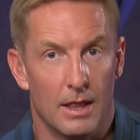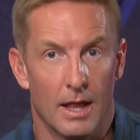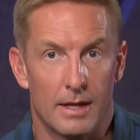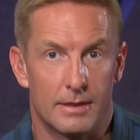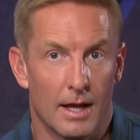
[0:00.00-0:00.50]

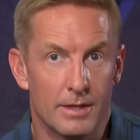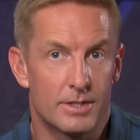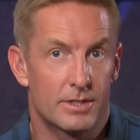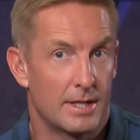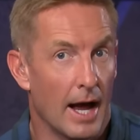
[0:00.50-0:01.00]
Like,
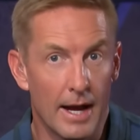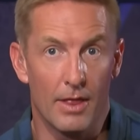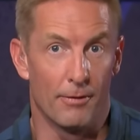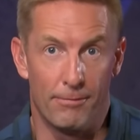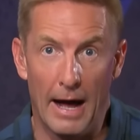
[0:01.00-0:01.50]
that's
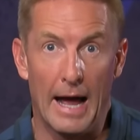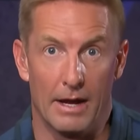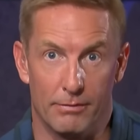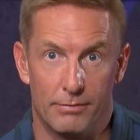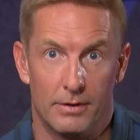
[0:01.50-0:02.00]
kind of the
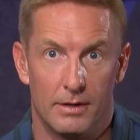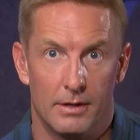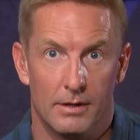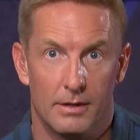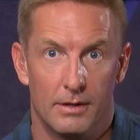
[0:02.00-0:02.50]
five.
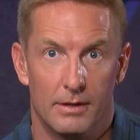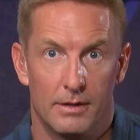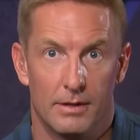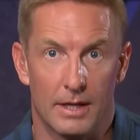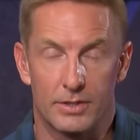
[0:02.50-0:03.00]

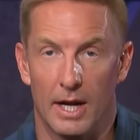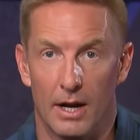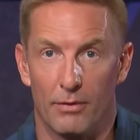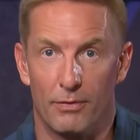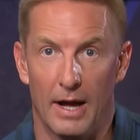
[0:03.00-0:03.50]
That's
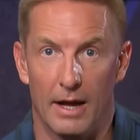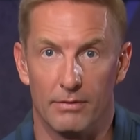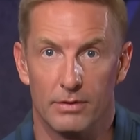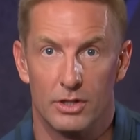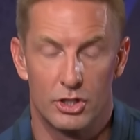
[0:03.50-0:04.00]
kind of the
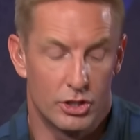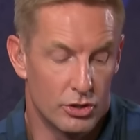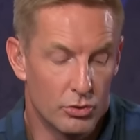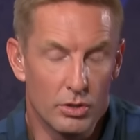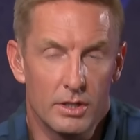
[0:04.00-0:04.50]
five.
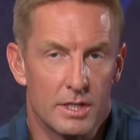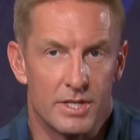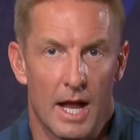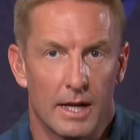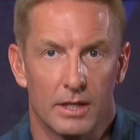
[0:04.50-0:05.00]
Shedeur
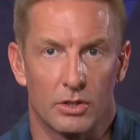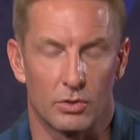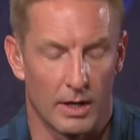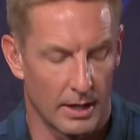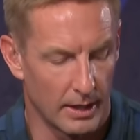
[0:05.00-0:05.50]
does not get the
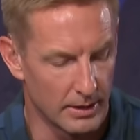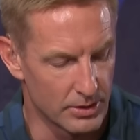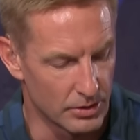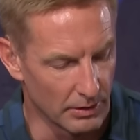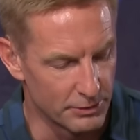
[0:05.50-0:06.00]
credit he
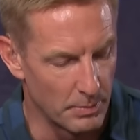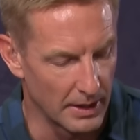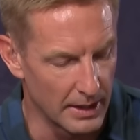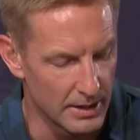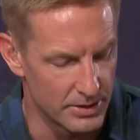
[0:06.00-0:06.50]
deserves,
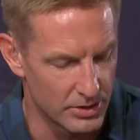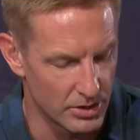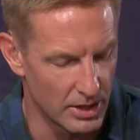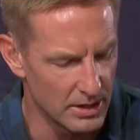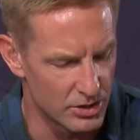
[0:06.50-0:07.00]
but he is
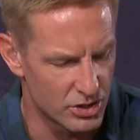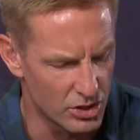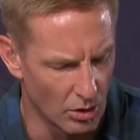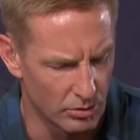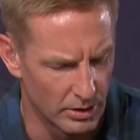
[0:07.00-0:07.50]
he is
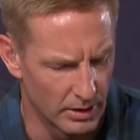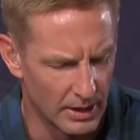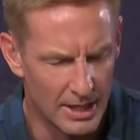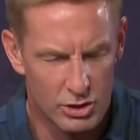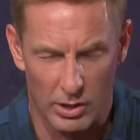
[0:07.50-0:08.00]
so
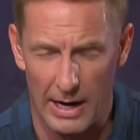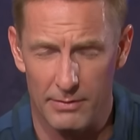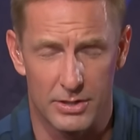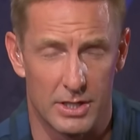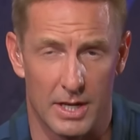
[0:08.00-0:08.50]
good.
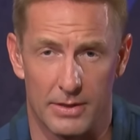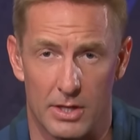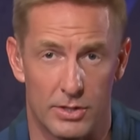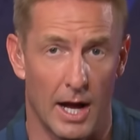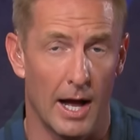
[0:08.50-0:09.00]
Travis is at
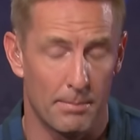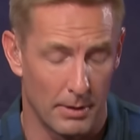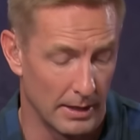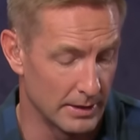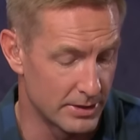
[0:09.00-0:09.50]
the
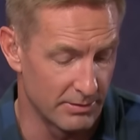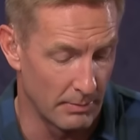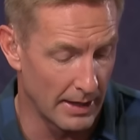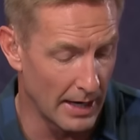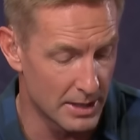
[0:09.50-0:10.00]
top, at least
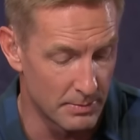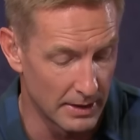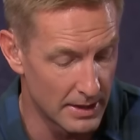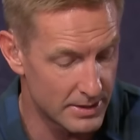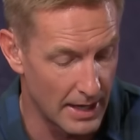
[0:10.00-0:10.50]
of my
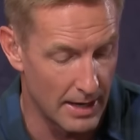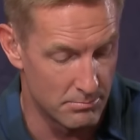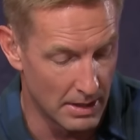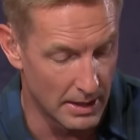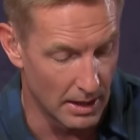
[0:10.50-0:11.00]
Heisman list
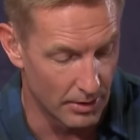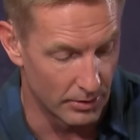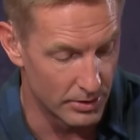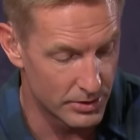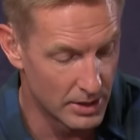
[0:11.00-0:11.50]
and many
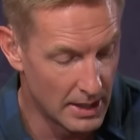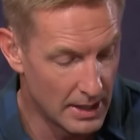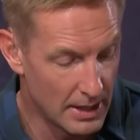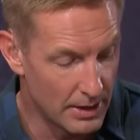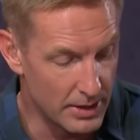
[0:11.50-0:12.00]
others.
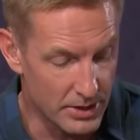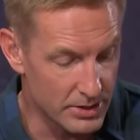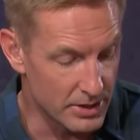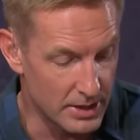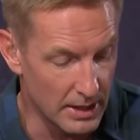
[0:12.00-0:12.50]
This is a